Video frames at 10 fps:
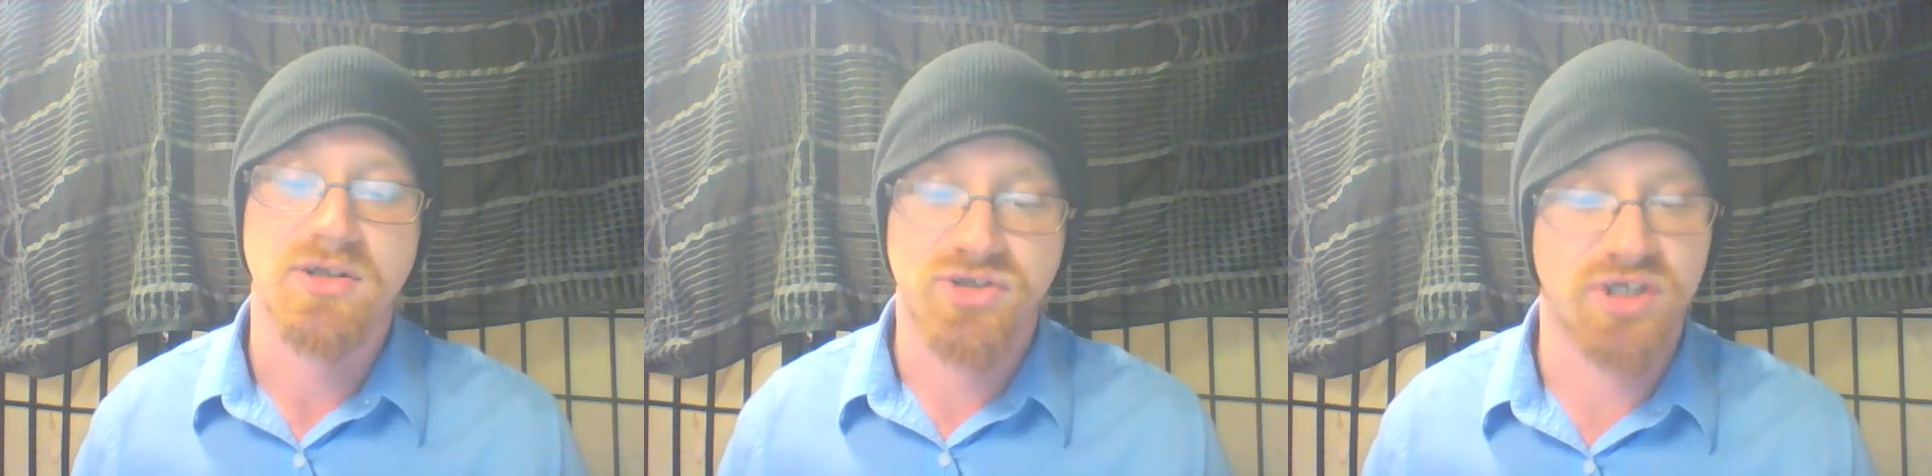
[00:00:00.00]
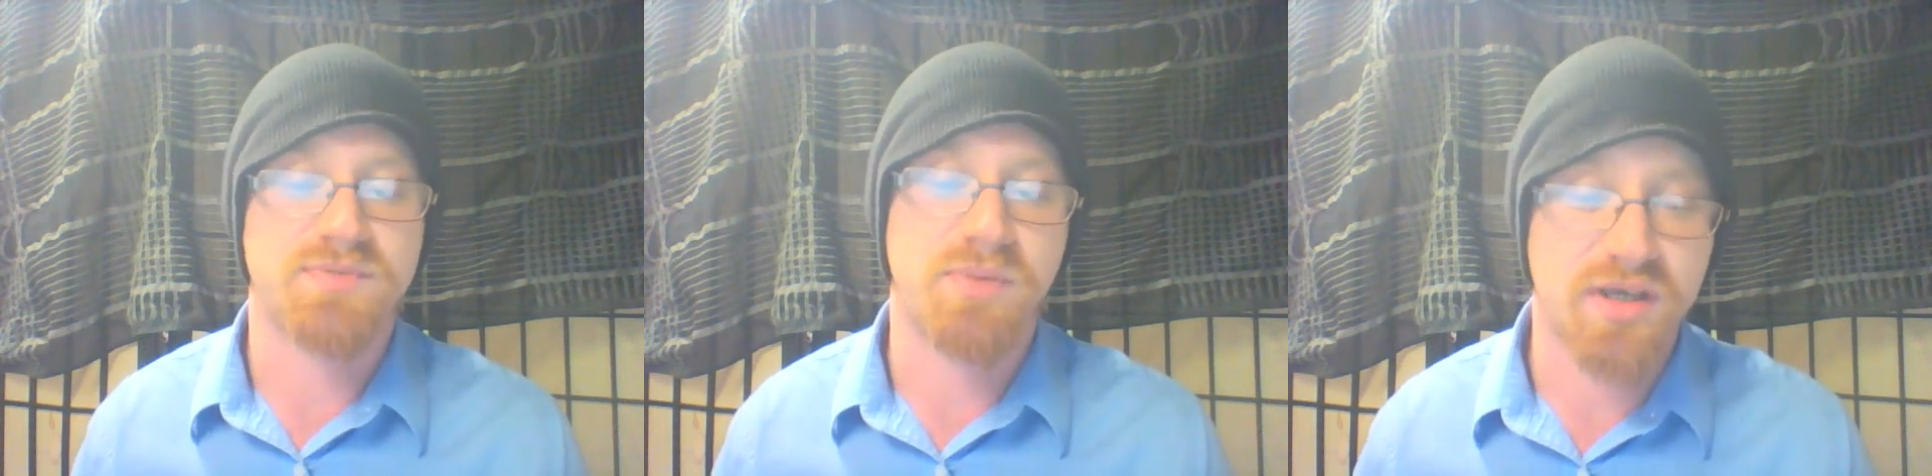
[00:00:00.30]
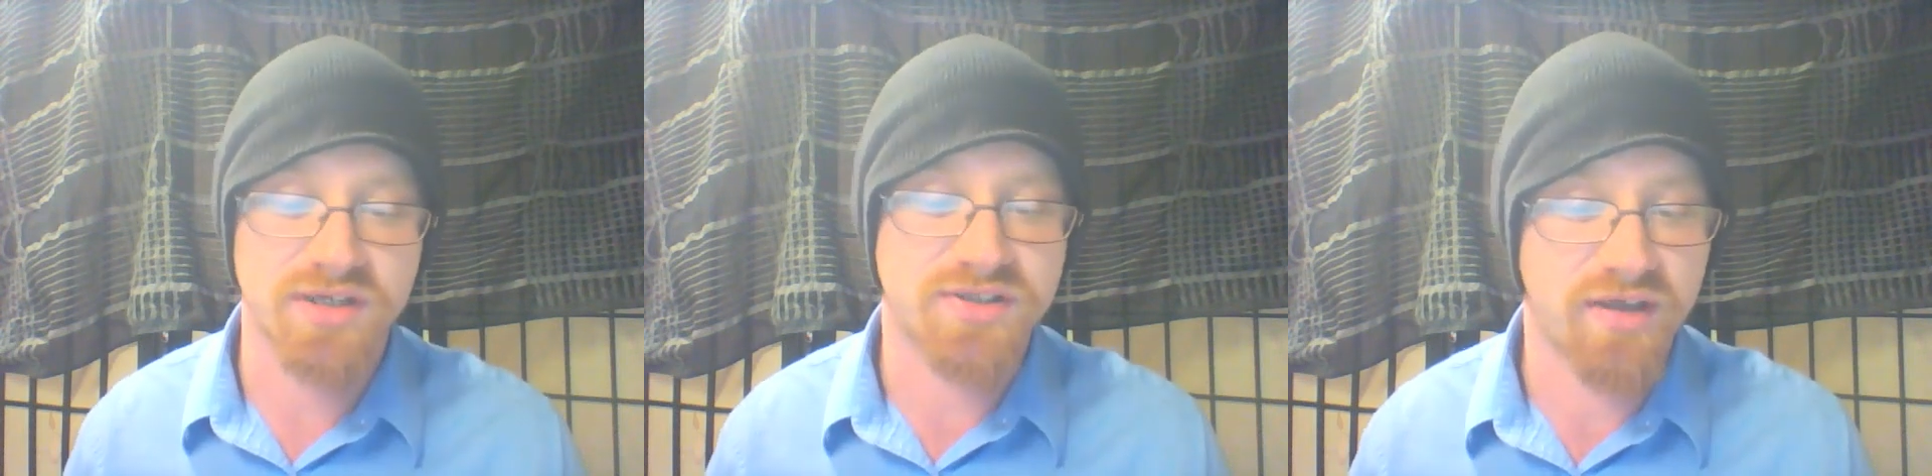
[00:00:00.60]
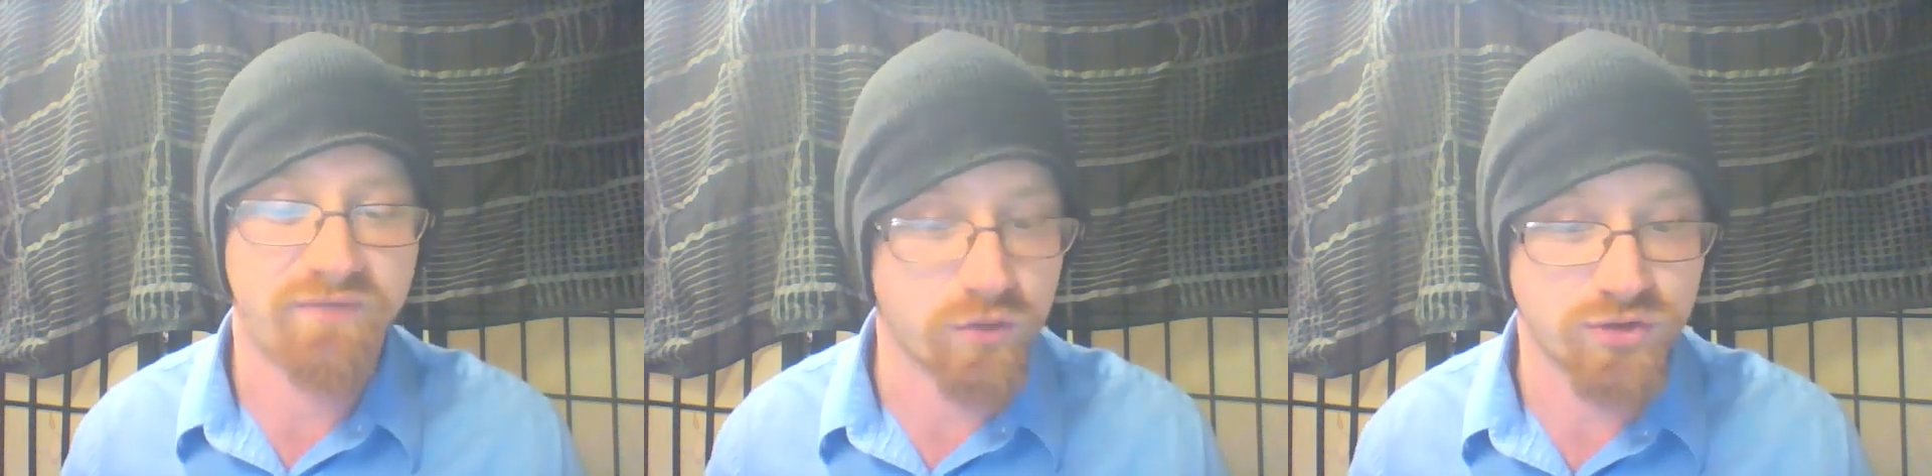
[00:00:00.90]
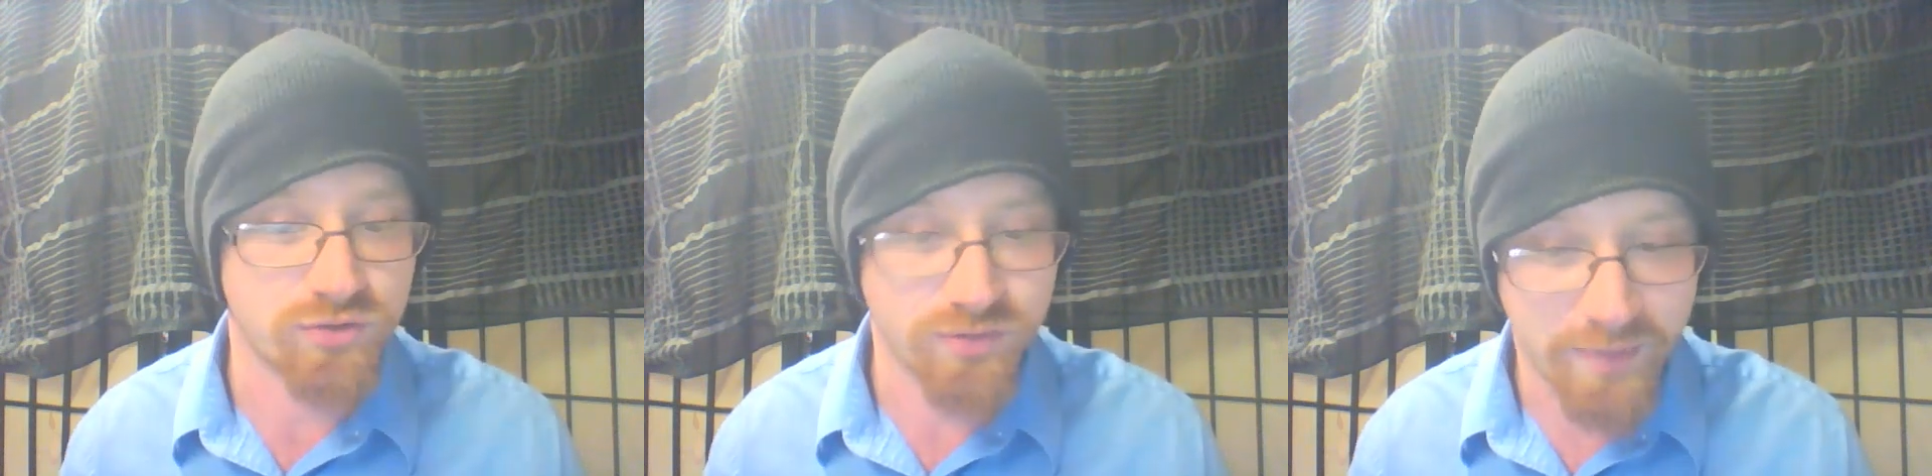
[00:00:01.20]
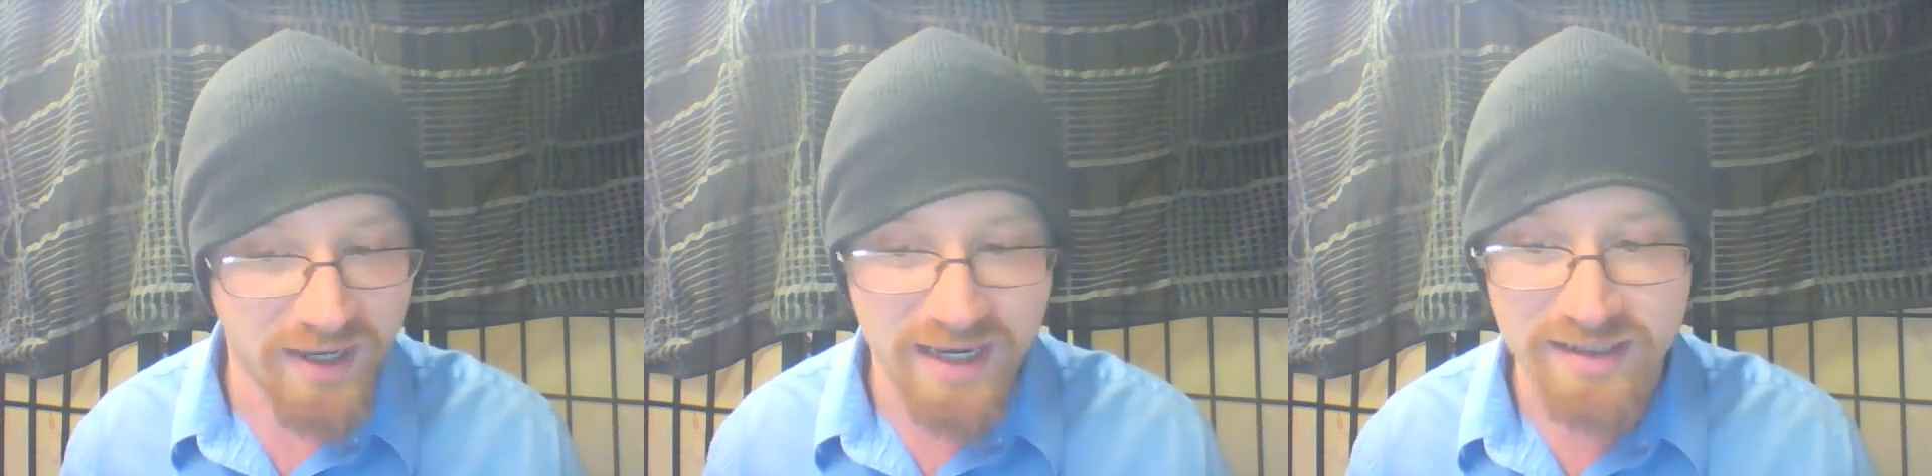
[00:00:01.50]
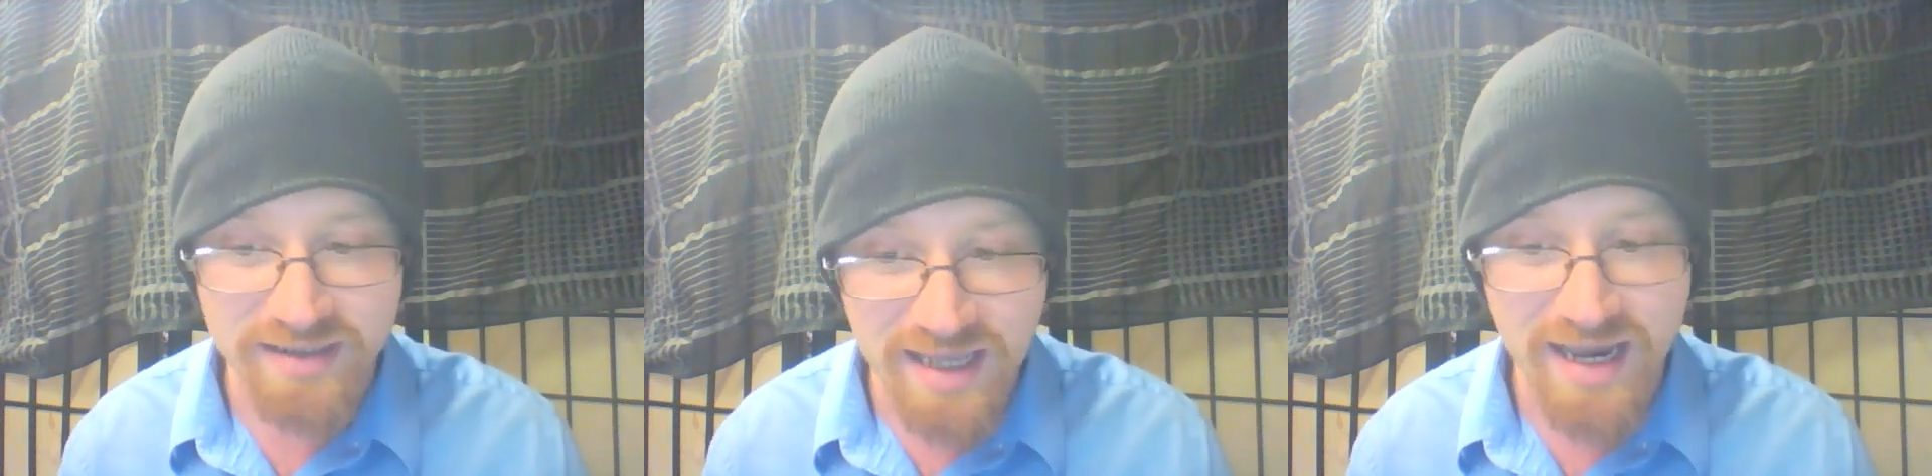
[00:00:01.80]
just because they force you to pay
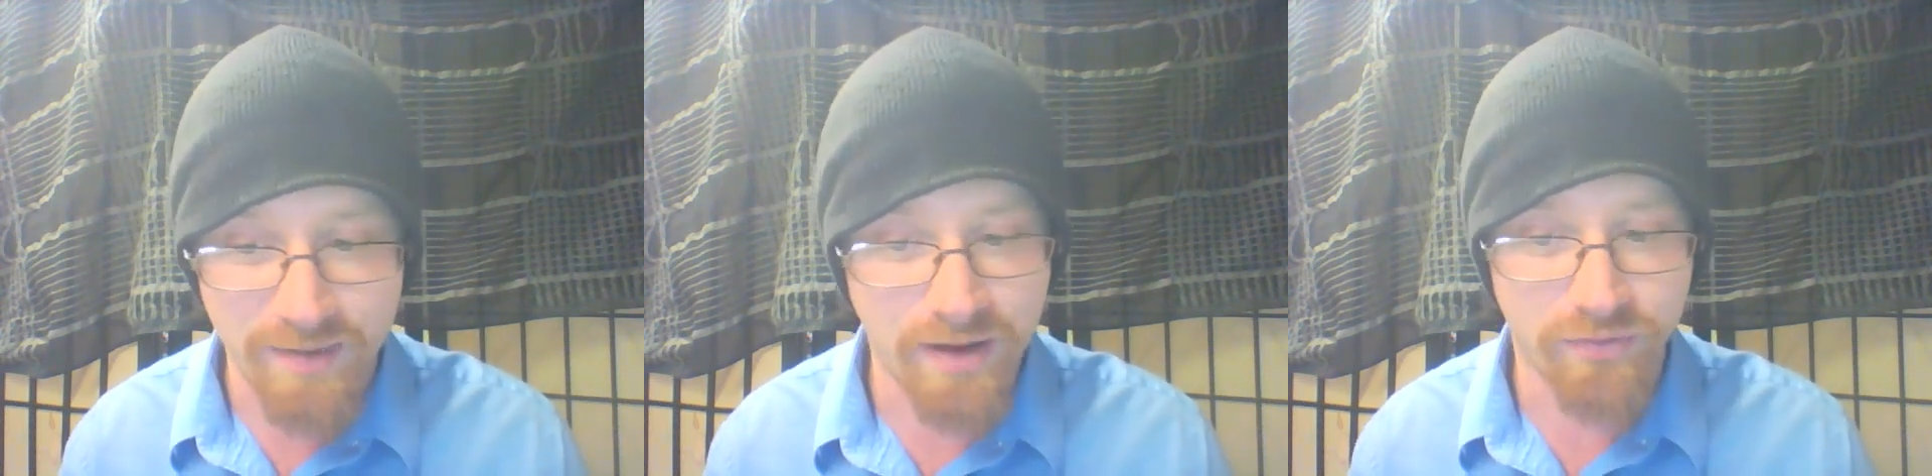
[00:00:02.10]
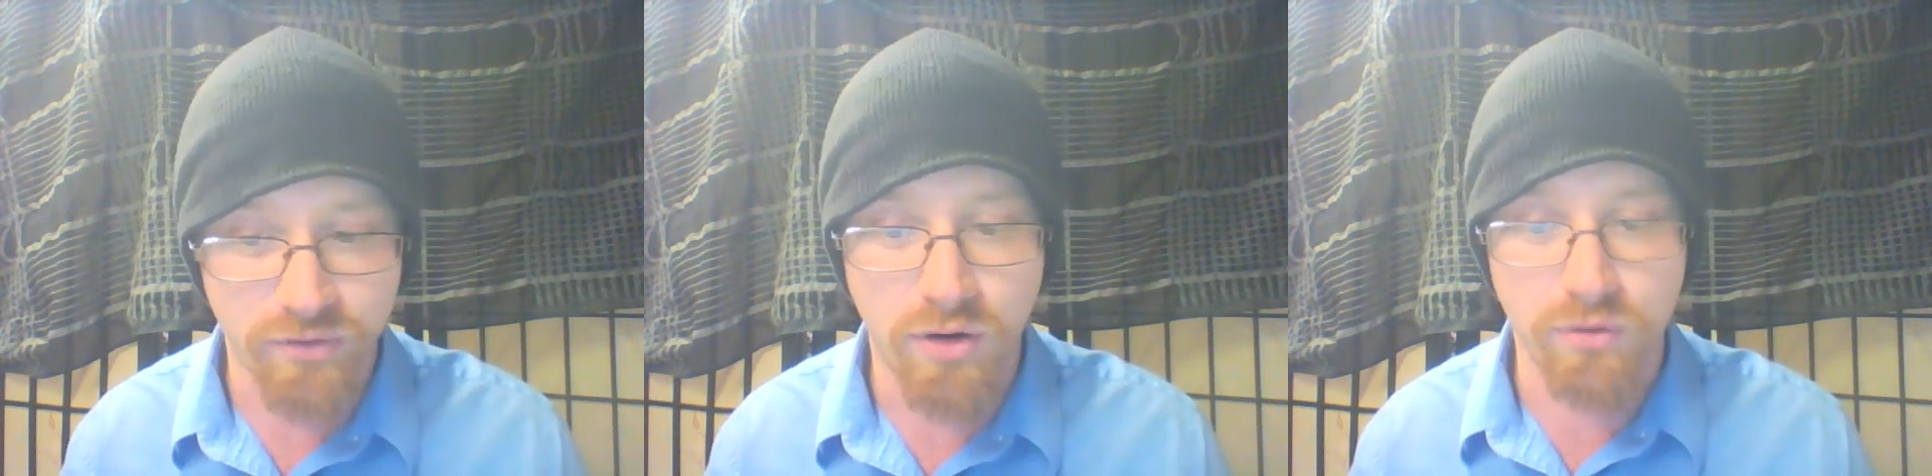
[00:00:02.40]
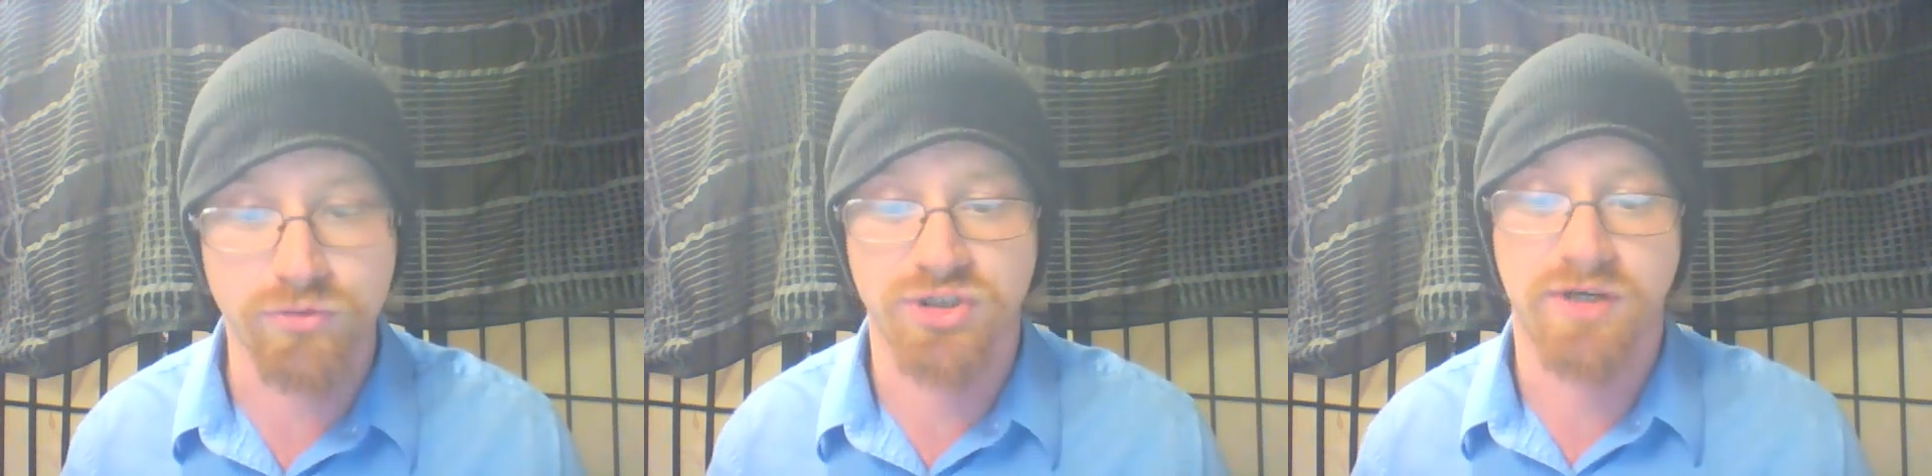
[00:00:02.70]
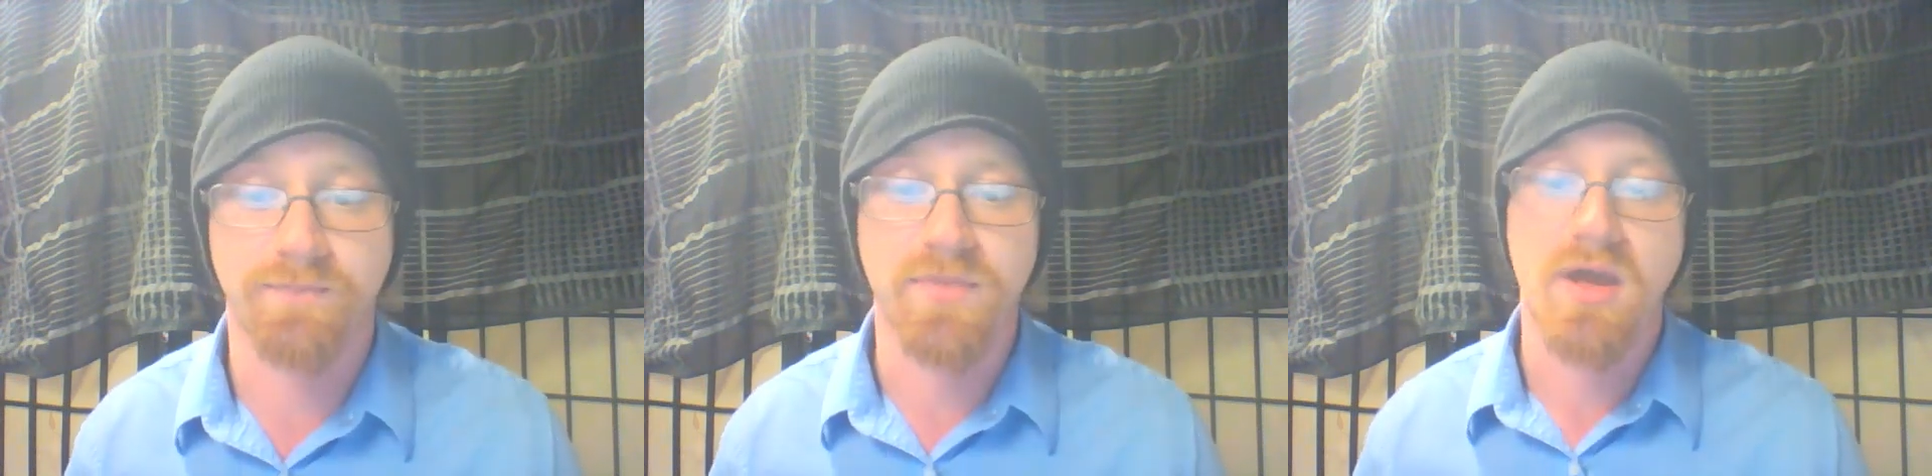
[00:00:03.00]
and lie about their ownership.